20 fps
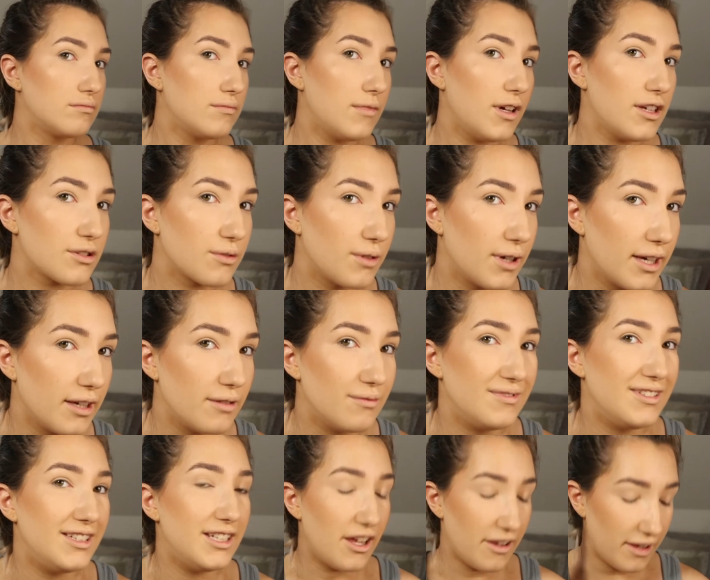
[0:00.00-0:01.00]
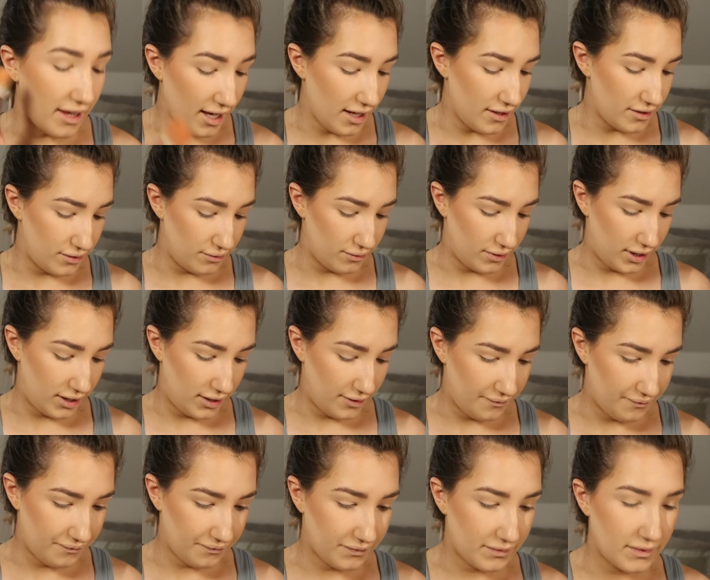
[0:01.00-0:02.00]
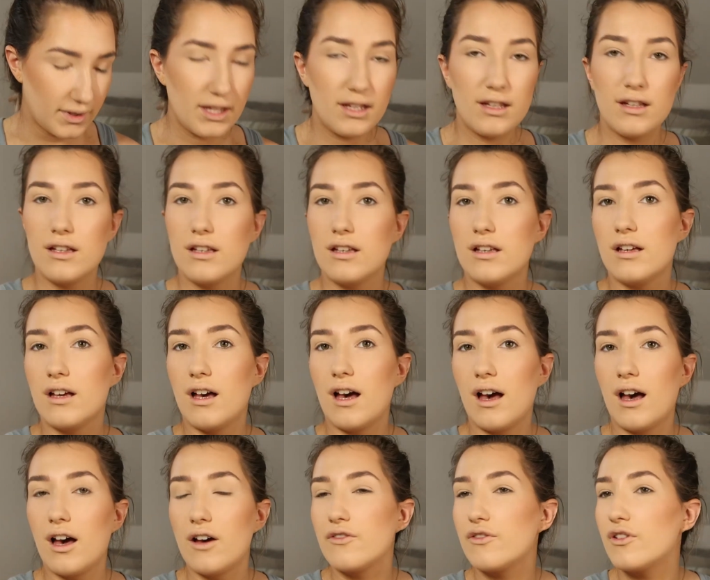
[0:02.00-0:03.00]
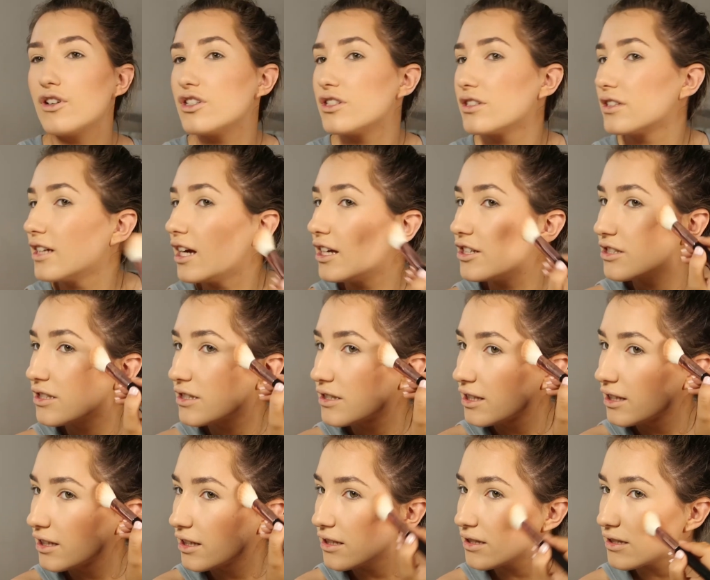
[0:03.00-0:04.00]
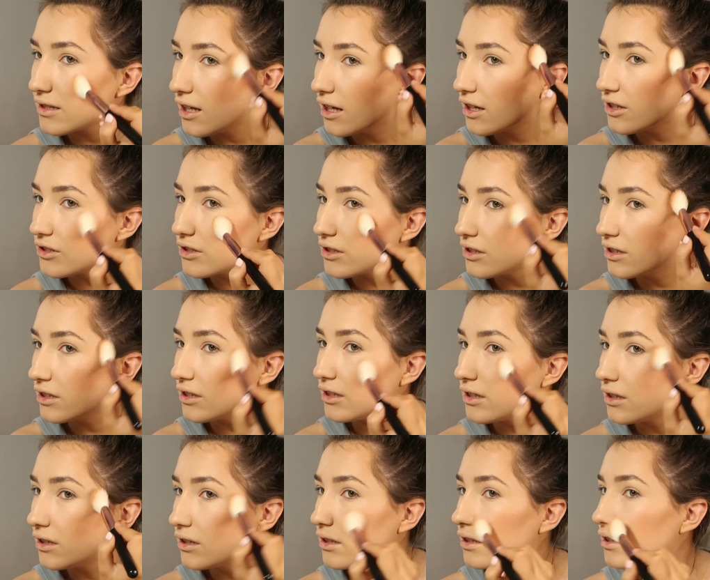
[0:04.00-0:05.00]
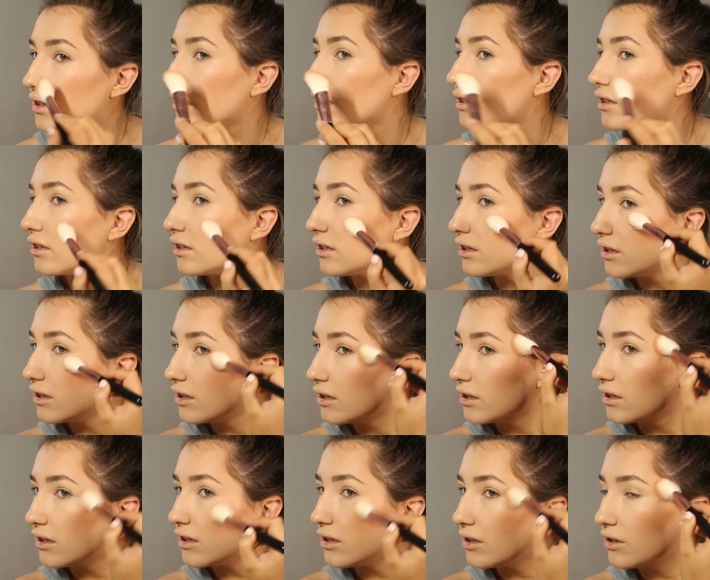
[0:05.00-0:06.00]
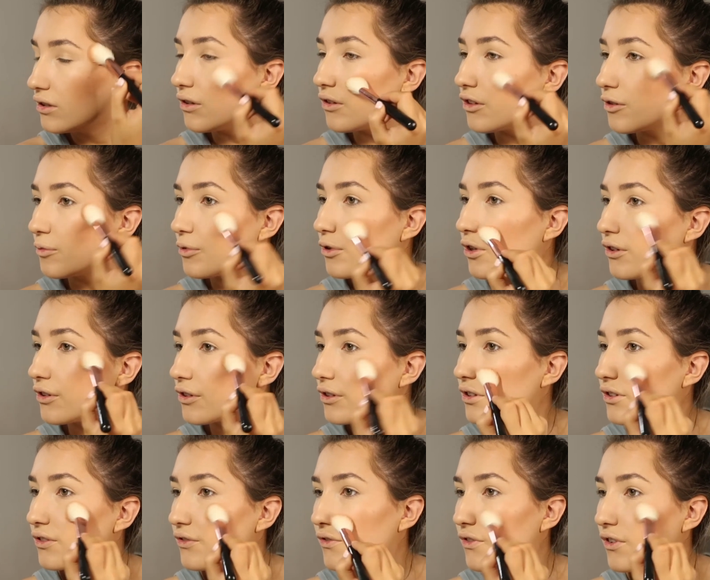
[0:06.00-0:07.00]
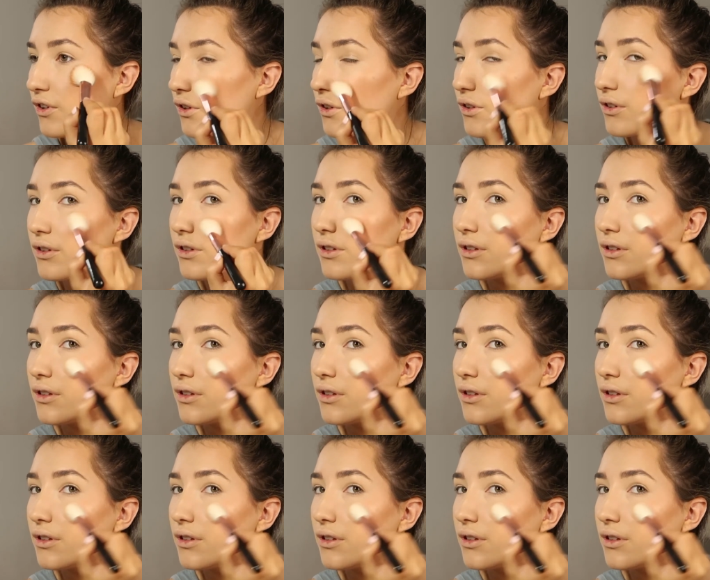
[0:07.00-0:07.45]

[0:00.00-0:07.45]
that's quite, now that's okay. Unfortunately, I just think it's actually not the product's fault.